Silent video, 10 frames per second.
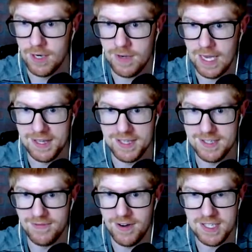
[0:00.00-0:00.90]
Oh god,
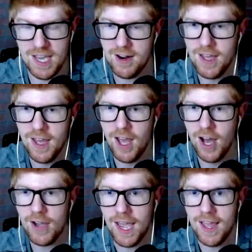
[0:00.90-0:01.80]
this is very scary.
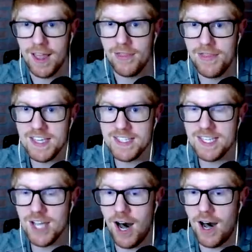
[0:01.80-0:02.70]
Okay, this
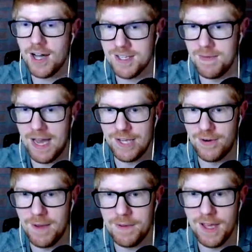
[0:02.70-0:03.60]
is awesome, by the
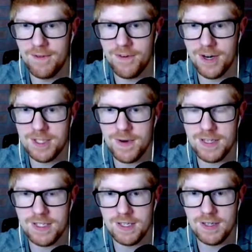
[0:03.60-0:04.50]
way. Playing first
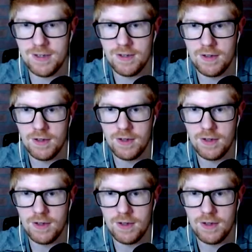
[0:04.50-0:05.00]
person.